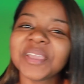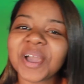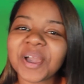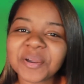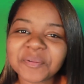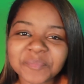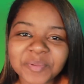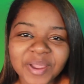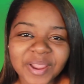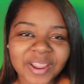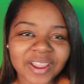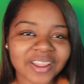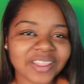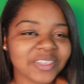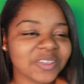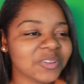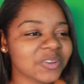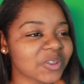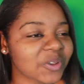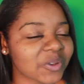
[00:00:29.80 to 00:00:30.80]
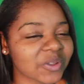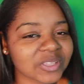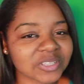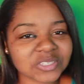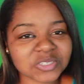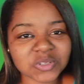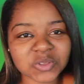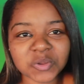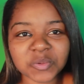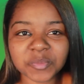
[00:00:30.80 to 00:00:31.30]
Young Bird, you doing
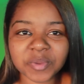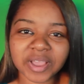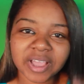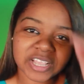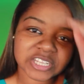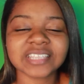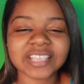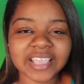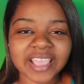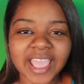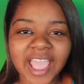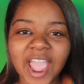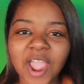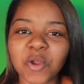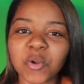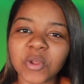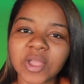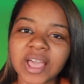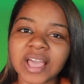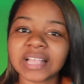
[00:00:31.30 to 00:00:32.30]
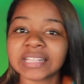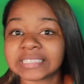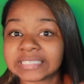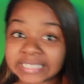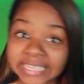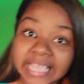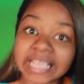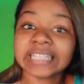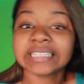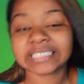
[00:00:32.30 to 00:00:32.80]
too much. Tierra,
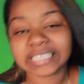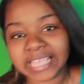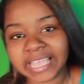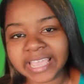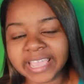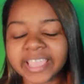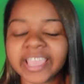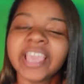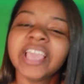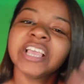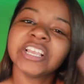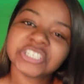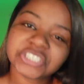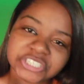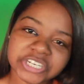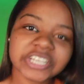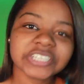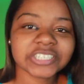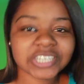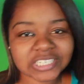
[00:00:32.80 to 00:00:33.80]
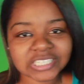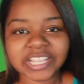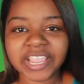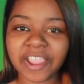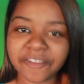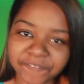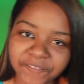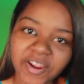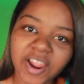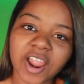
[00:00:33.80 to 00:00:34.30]
TT, she's just
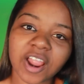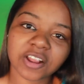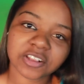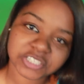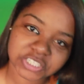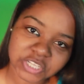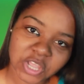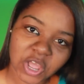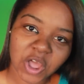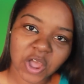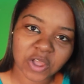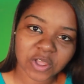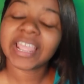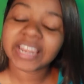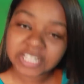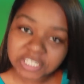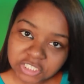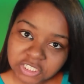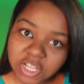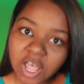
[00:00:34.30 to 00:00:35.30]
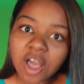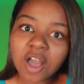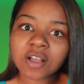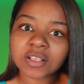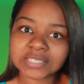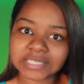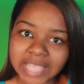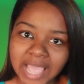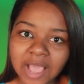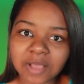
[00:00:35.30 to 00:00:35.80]
here for her song. And the
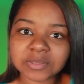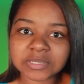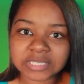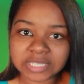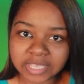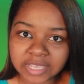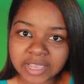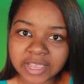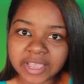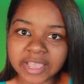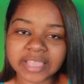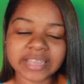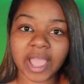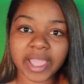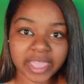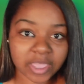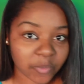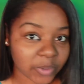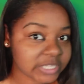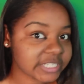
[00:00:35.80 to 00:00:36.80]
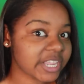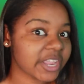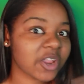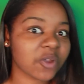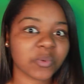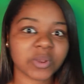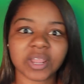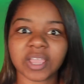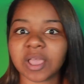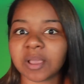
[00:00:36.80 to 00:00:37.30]
song sounds good. I can't wait to hear
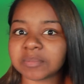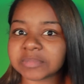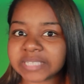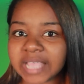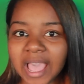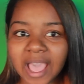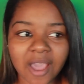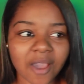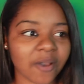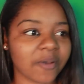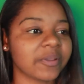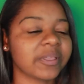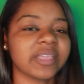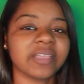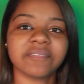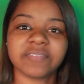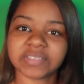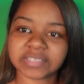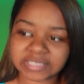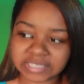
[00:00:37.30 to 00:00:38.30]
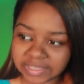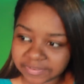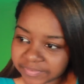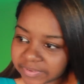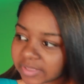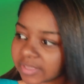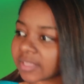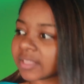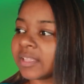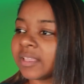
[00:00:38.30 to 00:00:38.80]
it when it comes out, if it's
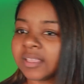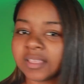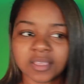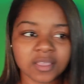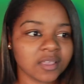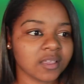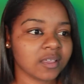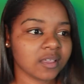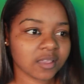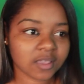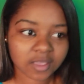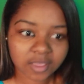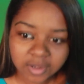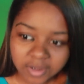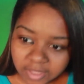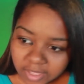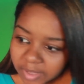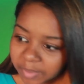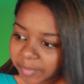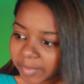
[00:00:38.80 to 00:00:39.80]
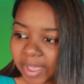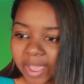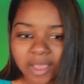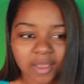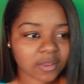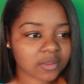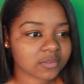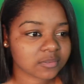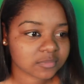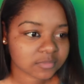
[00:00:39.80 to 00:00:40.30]
even gonna come
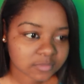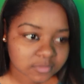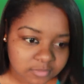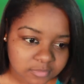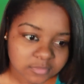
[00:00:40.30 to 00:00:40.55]
out.